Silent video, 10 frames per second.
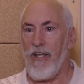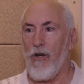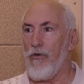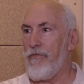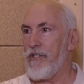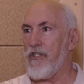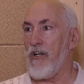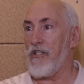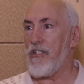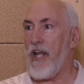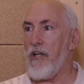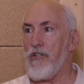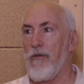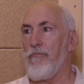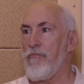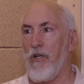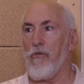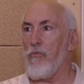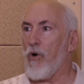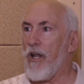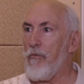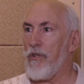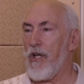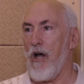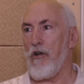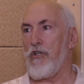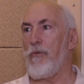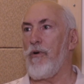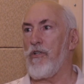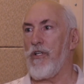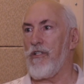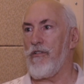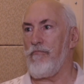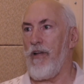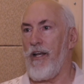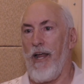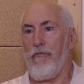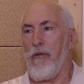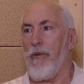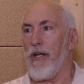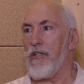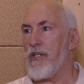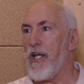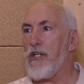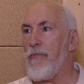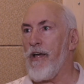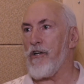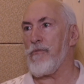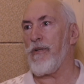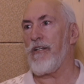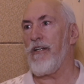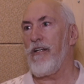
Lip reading: If it's on stage, I'm, working with the costumers. And everybody, stage management.